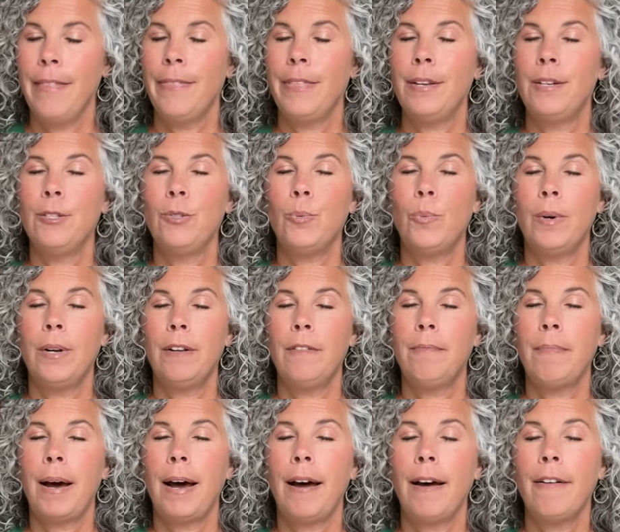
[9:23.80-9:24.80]
that is one of
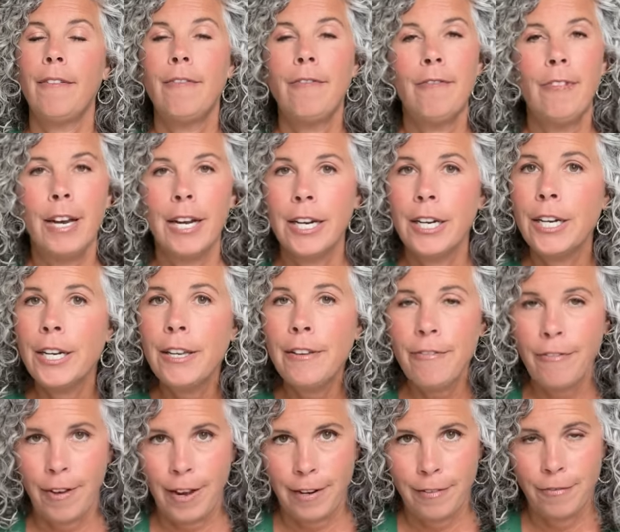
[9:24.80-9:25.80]
my very
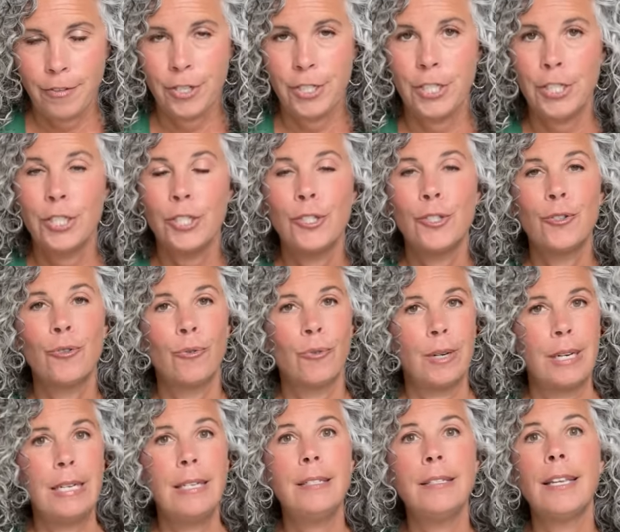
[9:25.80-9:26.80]
favorite
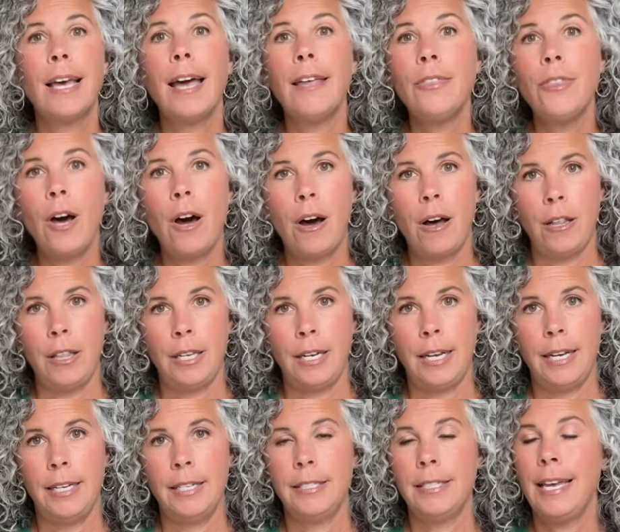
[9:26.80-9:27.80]
treats at the
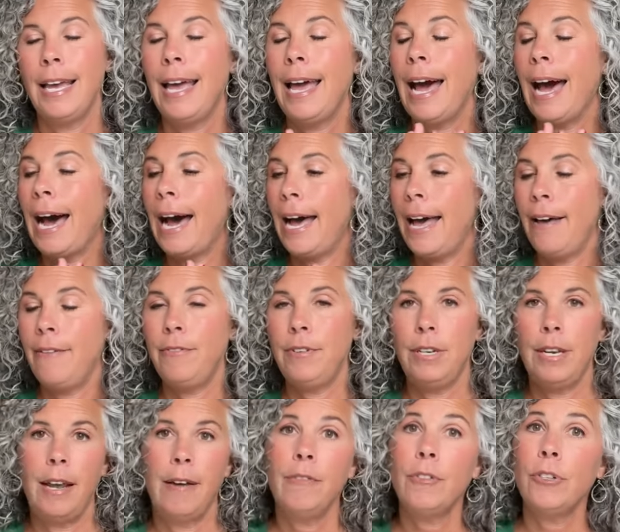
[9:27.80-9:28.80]
holidays. I have
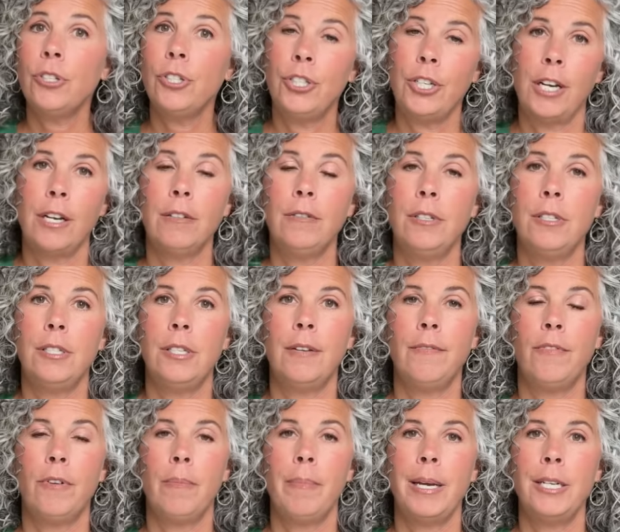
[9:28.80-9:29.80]
never shared this
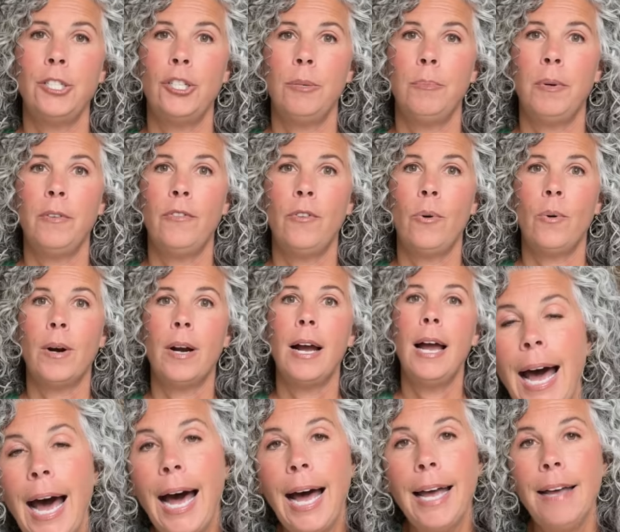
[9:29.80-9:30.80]
information before.
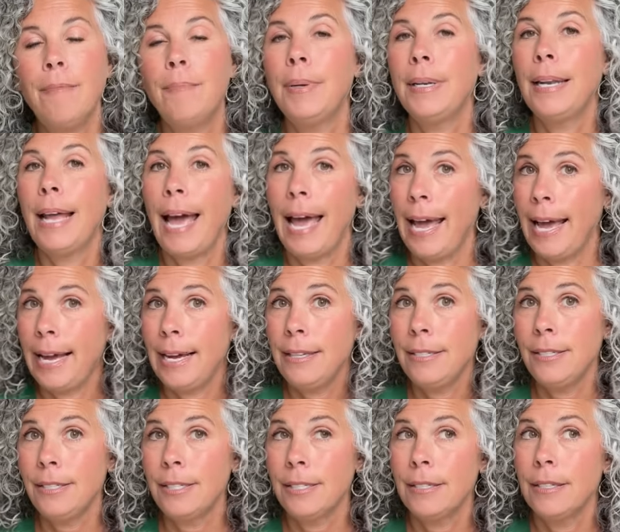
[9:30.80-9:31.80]
I have been
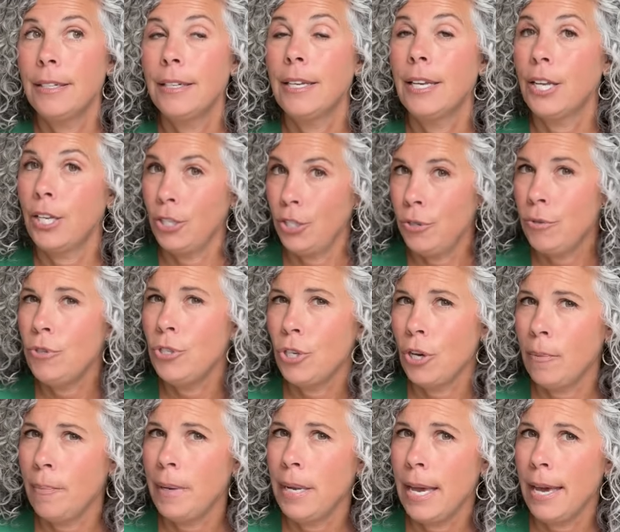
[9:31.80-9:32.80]
asked, can you show
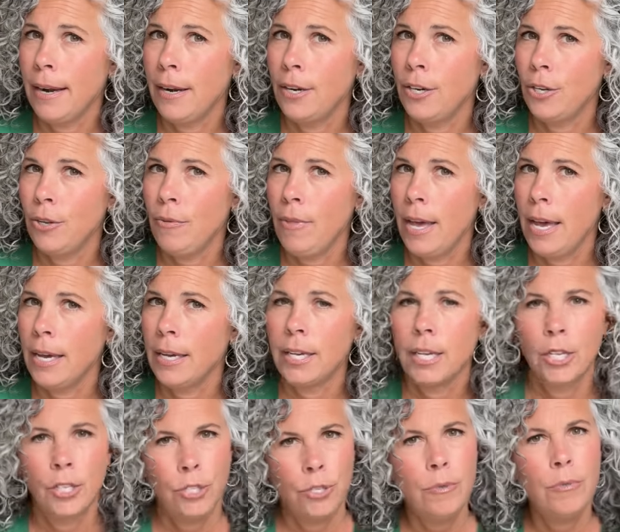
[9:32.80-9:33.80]
me how to do that?
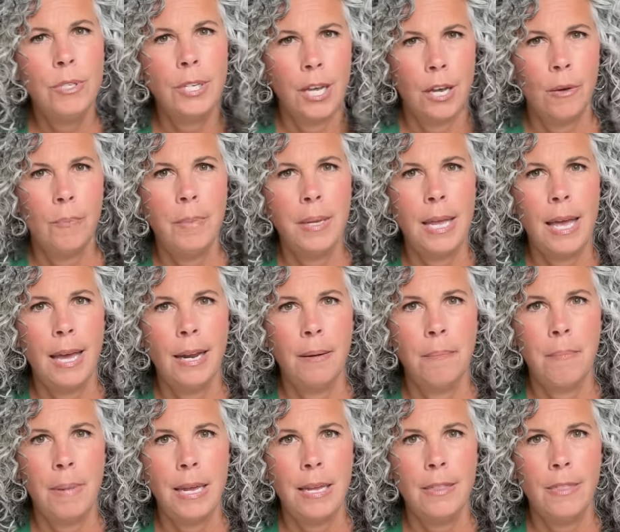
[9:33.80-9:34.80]
Can you tell me how to
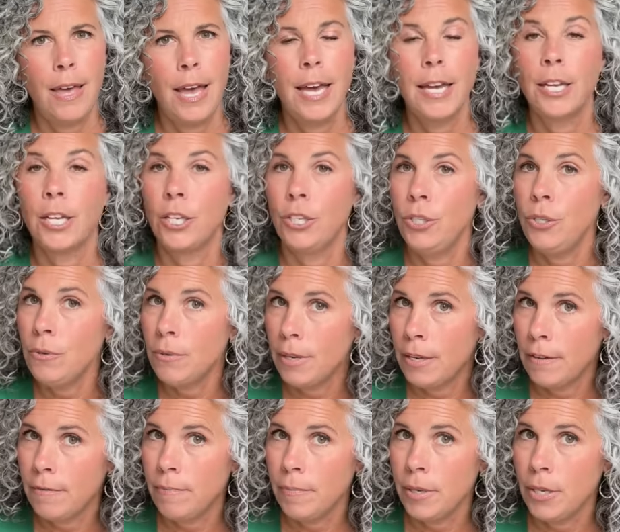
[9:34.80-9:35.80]
make that? Can you
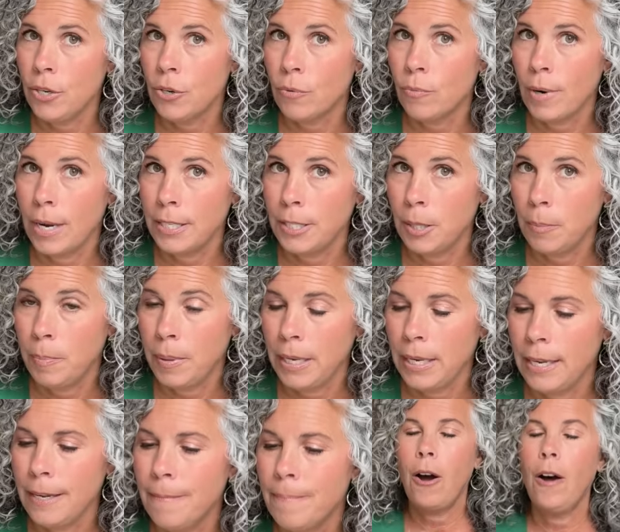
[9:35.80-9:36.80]
give me your
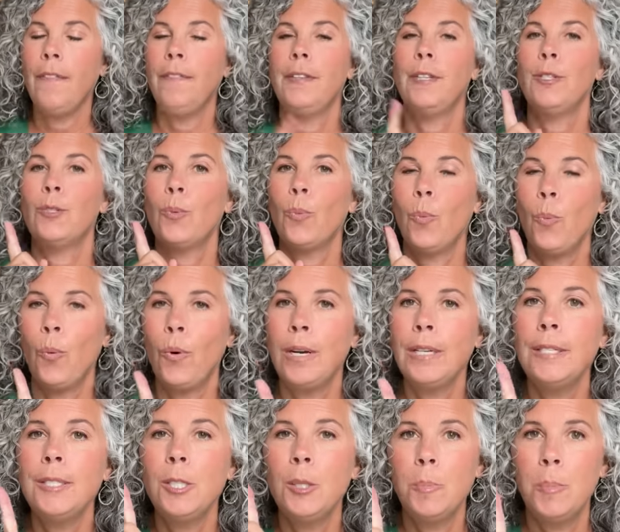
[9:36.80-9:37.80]
recipe on this
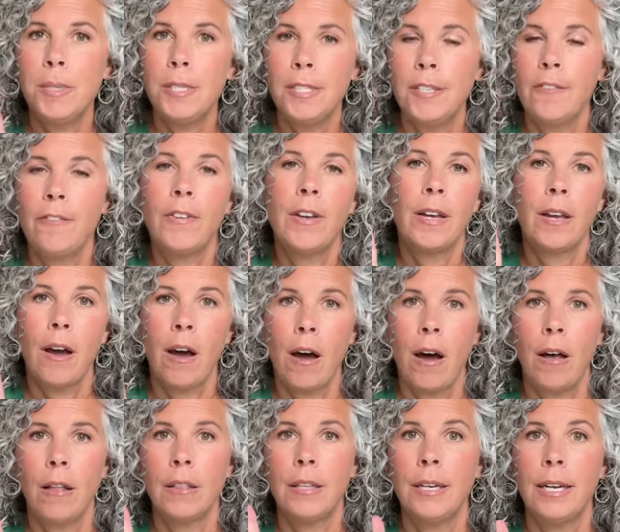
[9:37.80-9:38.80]
one specific
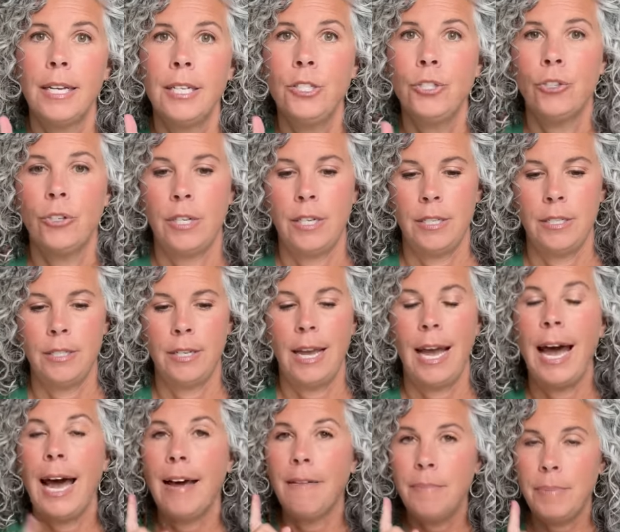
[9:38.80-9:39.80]
holiday treat?
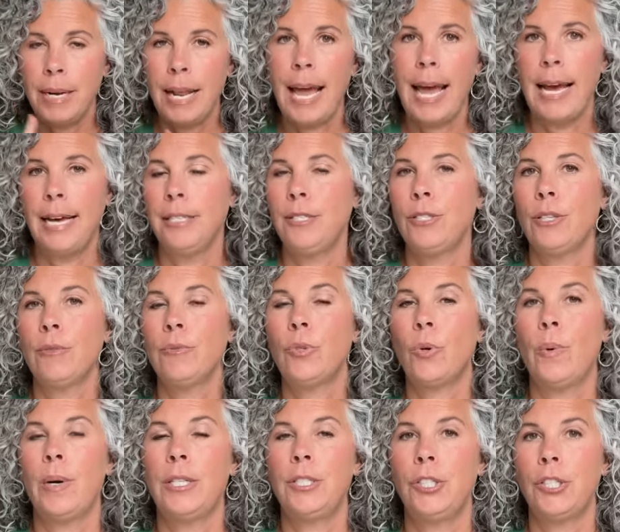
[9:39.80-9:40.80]
I have been asked those
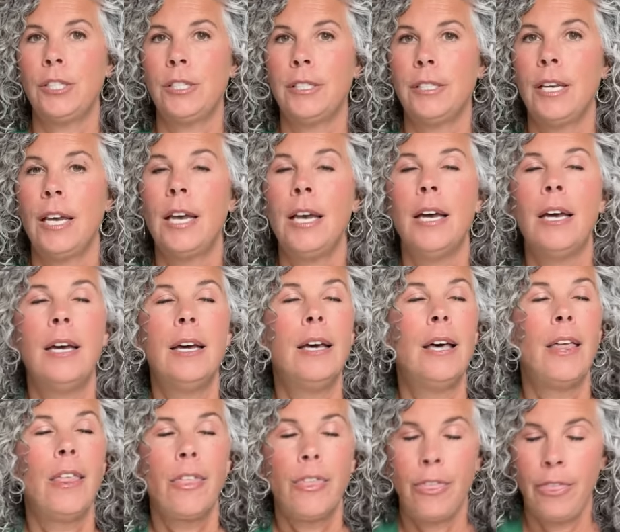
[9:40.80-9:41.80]
questions
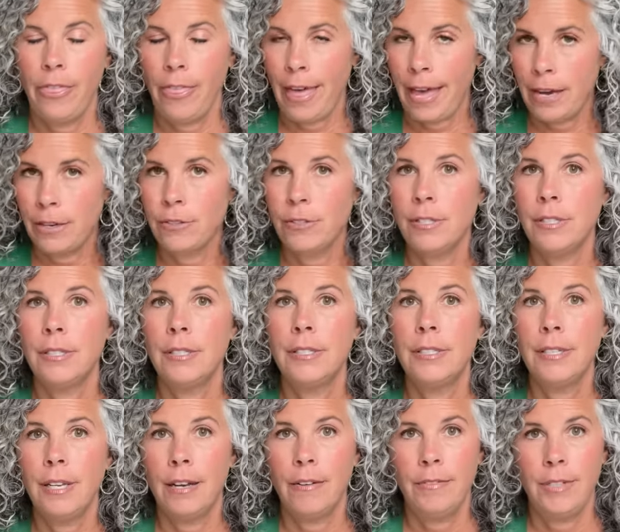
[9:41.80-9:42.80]

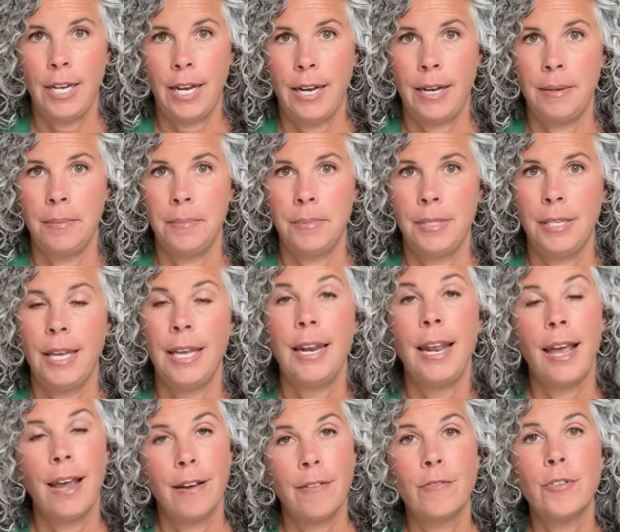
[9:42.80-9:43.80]
thousands of times, and
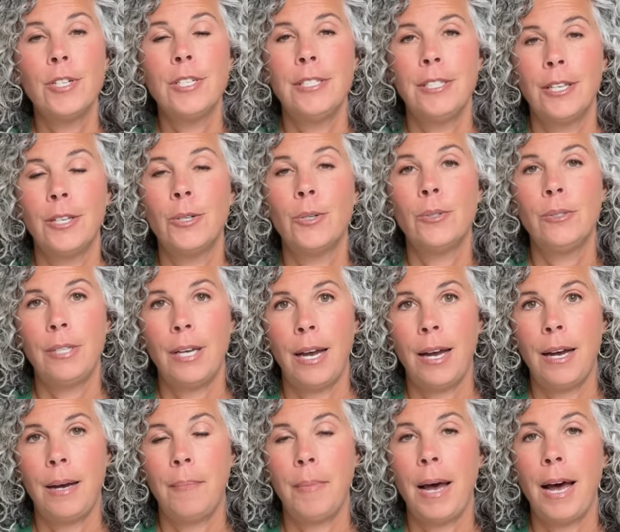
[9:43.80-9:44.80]
every single
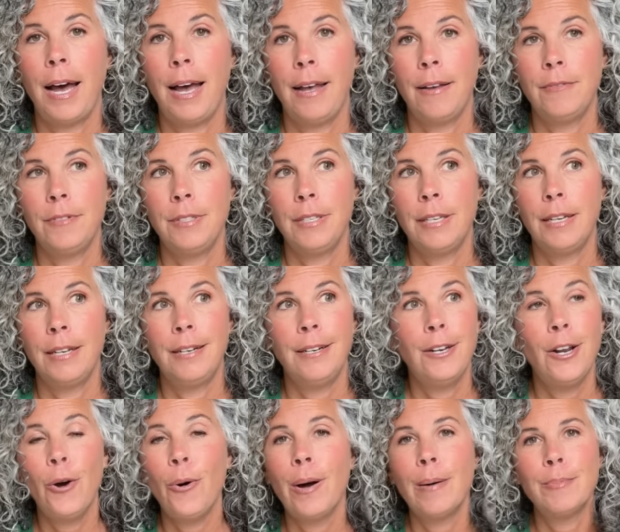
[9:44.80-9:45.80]
time I have said,
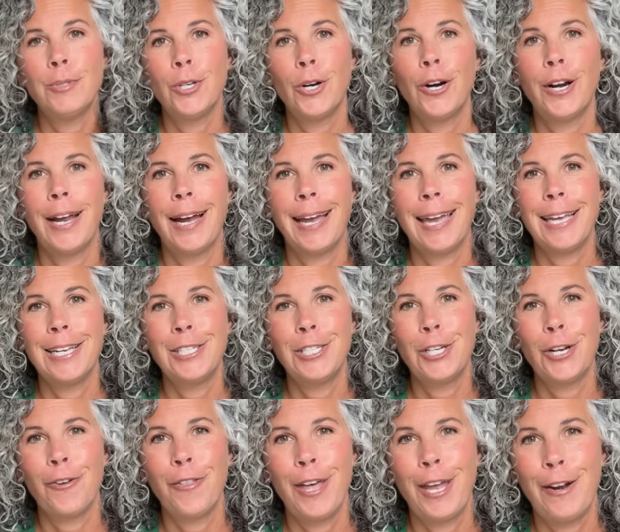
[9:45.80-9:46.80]
no, I'm sorry, I can't
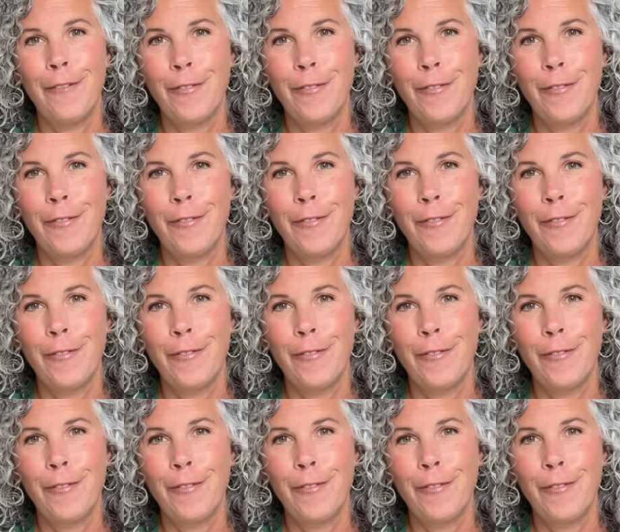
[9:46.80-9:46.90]
share that